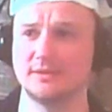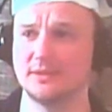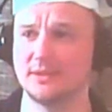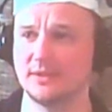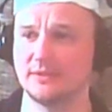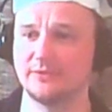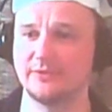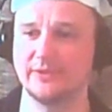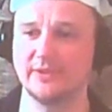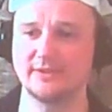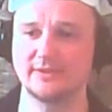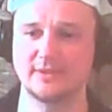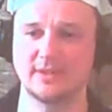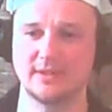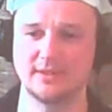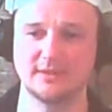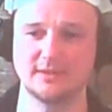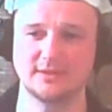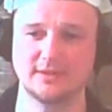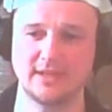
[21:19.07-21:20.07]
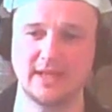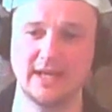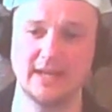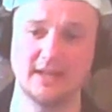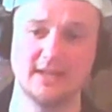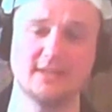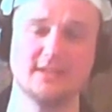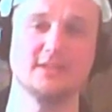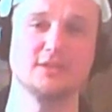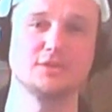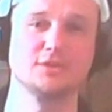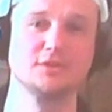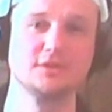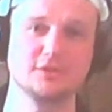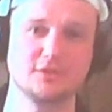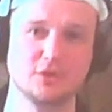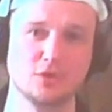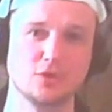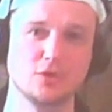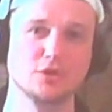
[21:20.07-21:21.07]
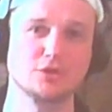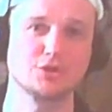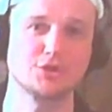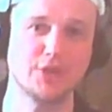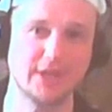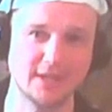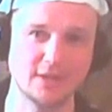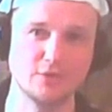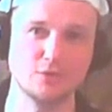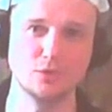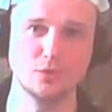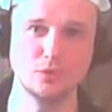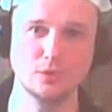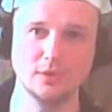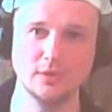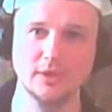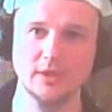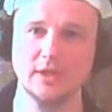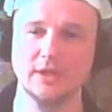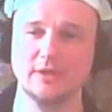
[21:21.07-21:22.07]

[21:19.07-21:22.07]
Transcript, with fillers: I fixed uh, added a so-called shader rule